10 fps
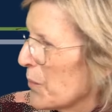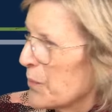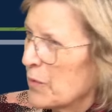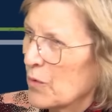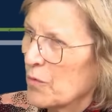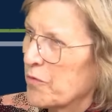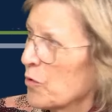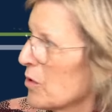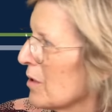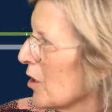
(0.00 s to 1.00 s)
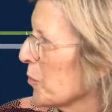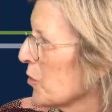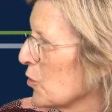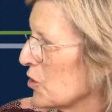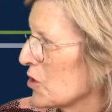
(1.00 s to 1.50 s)
you know, for our
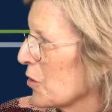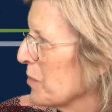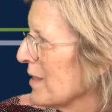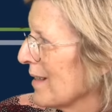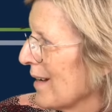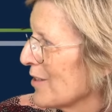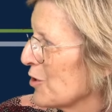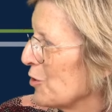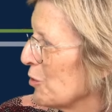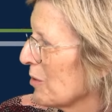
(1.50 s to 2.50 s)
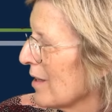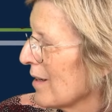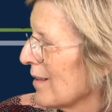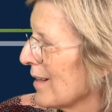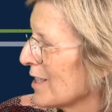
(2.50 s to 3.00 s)
producers are being asked to do a lot
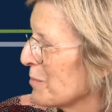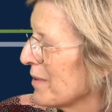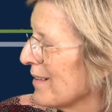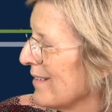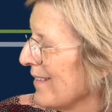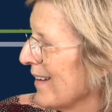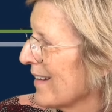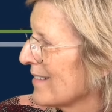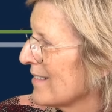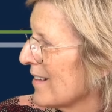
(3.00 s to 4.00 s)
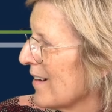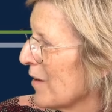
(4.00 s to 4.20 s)
of things, but in the end,